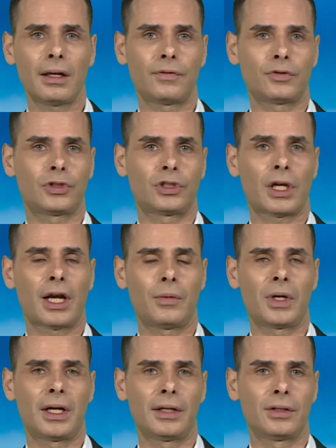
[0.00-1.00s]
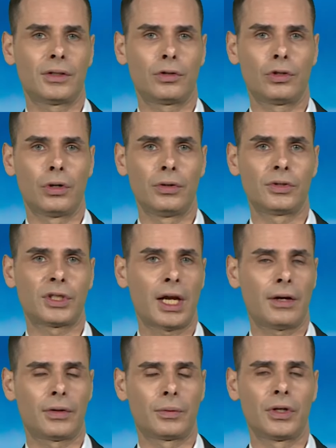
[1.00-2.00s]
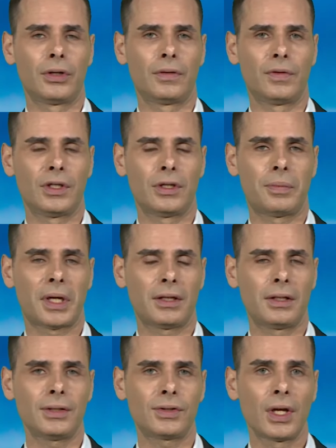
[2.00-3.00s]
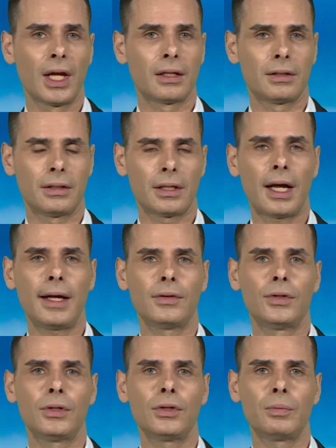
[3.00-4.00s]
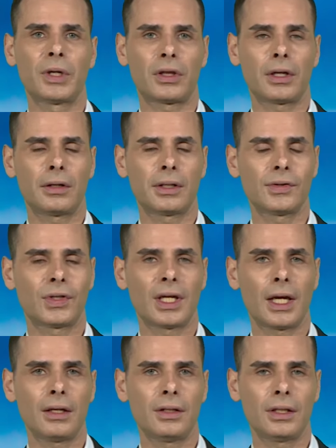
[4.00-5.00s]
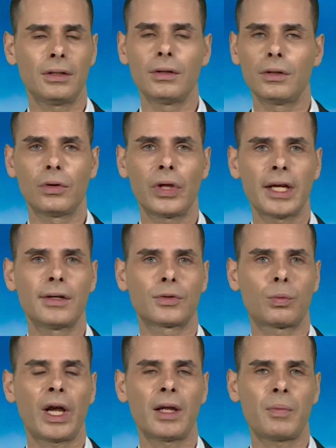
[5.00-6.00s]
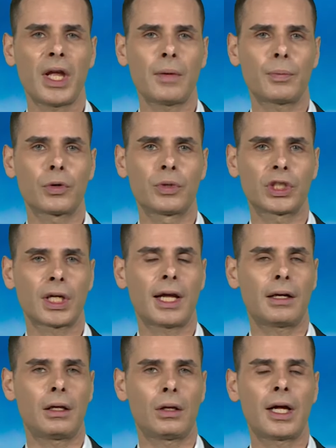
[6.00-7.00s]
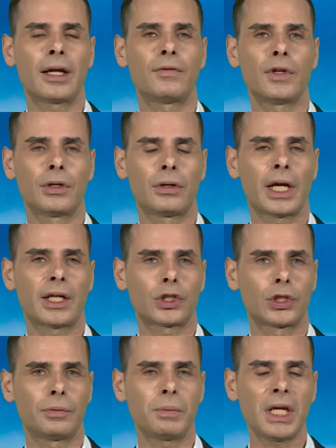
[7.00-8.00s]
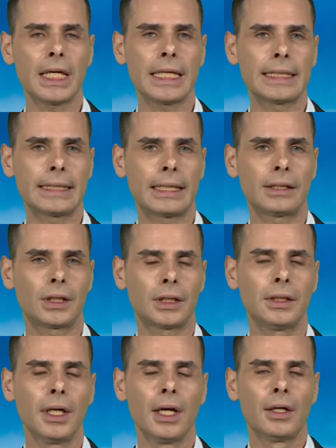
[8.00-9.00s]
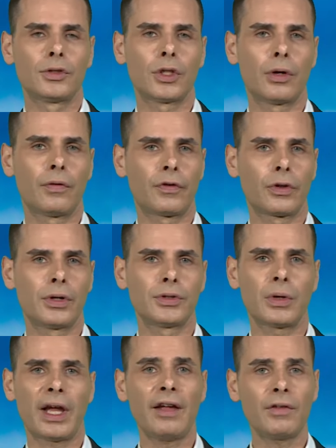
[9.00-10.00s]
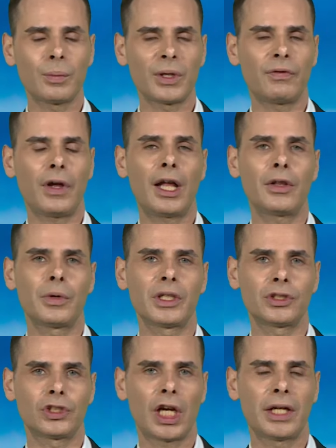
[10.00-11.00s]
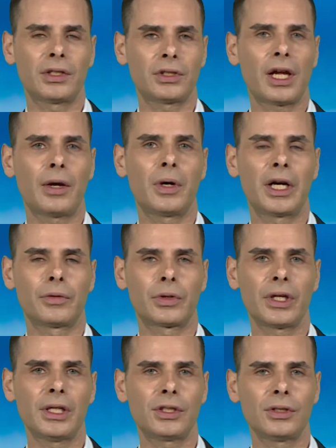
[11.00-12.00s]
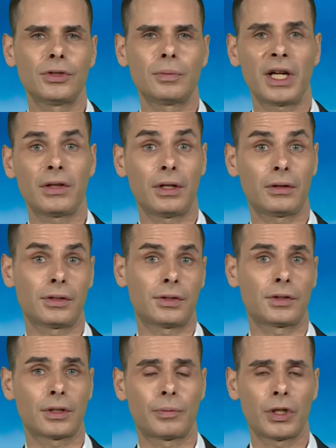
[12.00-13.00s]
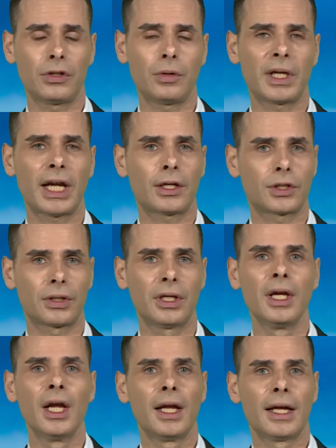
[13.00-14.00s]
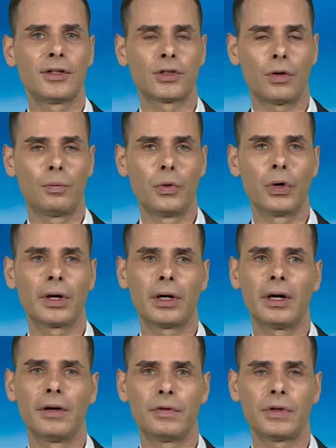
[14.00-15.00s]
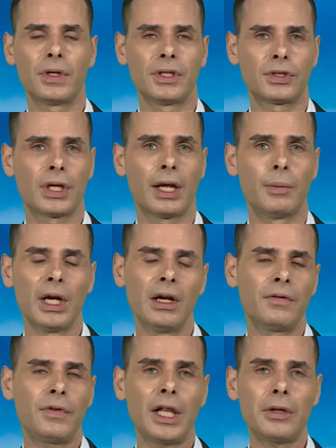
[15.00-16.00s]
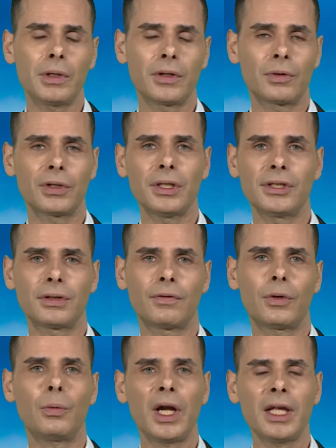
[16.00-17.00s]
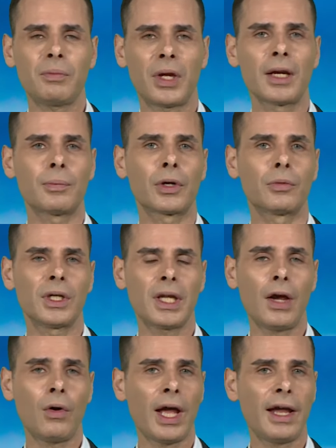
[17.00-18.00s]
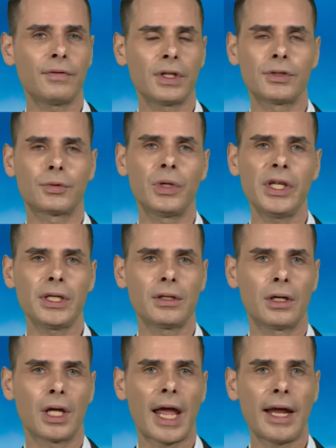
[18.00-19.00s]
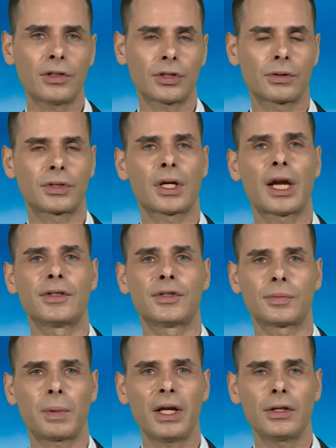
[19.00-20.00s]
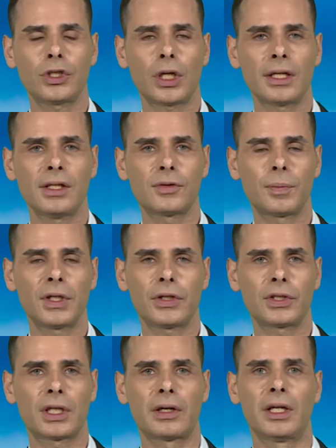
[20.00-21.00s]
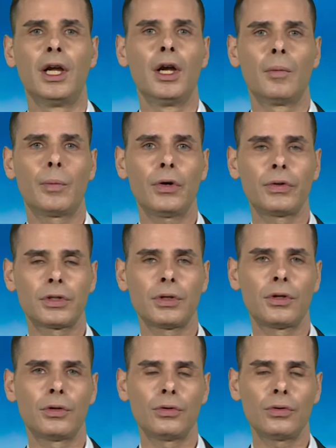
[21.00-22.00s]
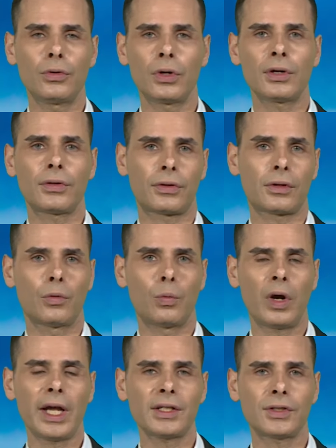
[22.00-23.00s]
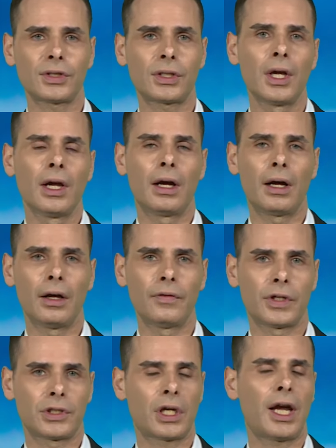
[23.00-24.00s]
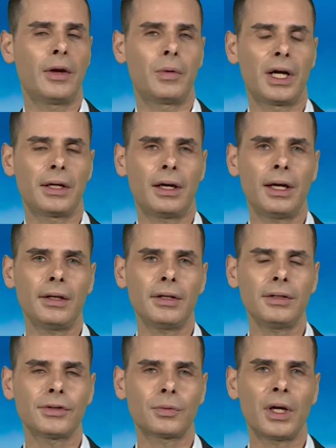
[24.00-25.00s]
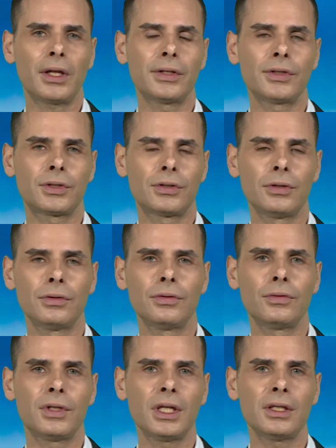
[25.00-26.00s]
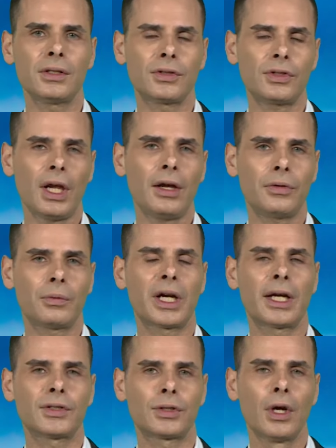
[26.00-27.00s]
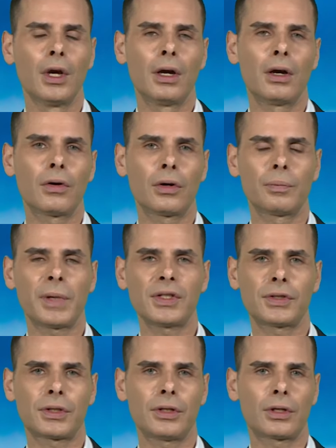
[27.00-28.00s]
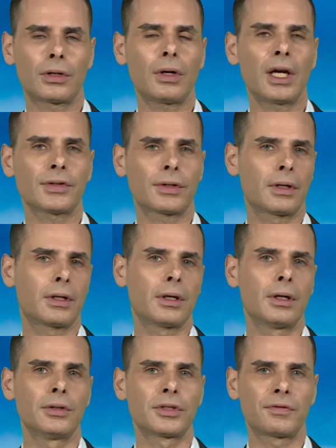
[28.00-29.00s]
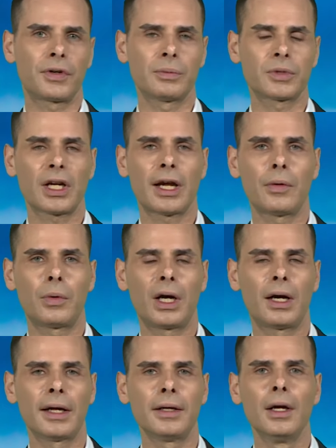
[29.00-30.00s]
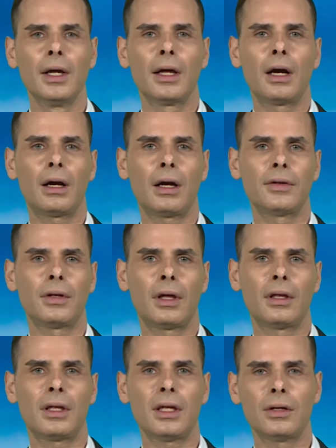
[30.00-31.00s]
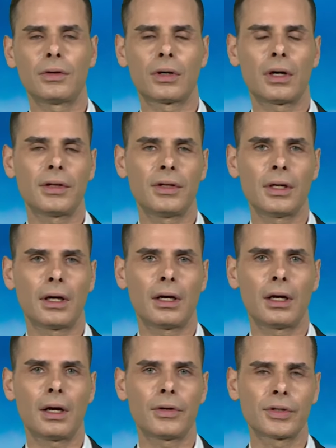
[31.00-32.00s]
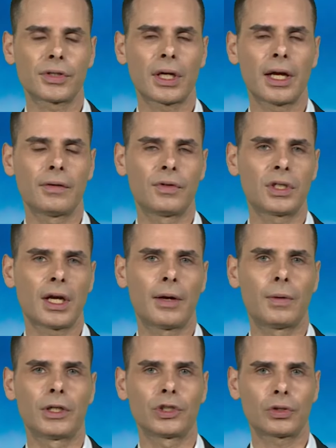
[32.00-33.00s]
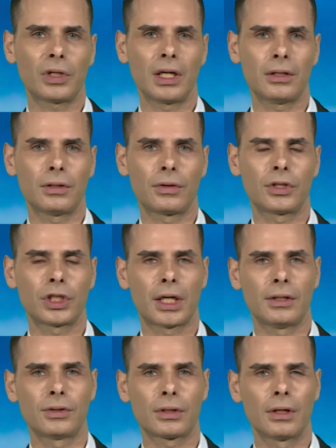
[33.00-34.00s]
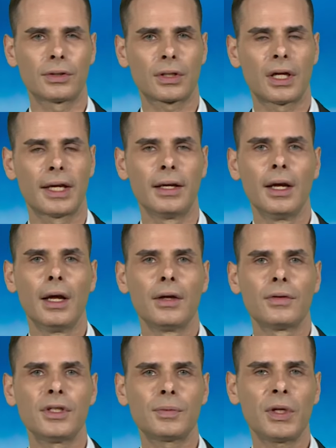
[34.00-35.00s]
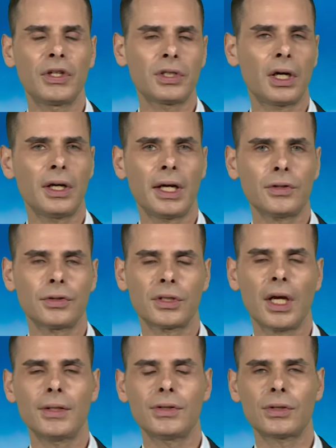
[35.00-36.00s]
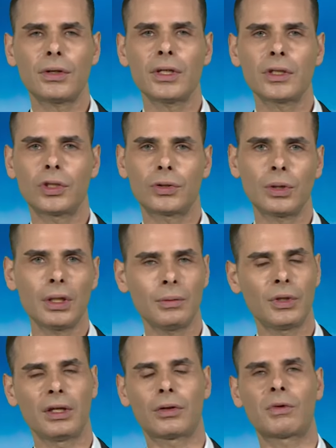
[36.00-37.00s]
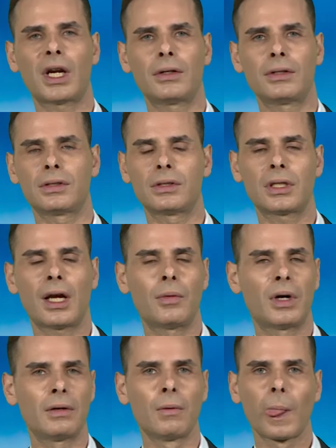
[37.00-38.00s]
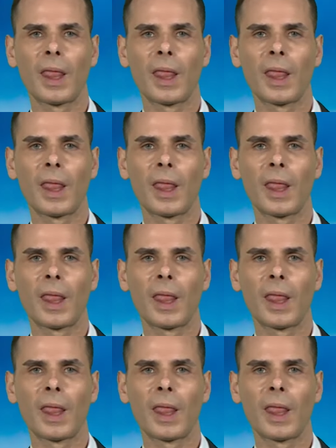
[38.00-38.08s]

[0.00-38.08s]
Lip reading: if Taiwan goes down the road of independence. Not new, but there it is again in the latest white paper, which got a lot of international media attention. So for those who haven't been following China-Taiwan relations, you might think this is something new, but actually it's more of the same. Following the release of the white paper, we now have this week exercises by the Chinese military, both to the northwest of Taiwan Island as well as to the southwest, or basically across the coast from Taiwan, on the other side of the Taiwan Strait near the Chinese coastline. These military exercises are extremely threatening to Taiwan.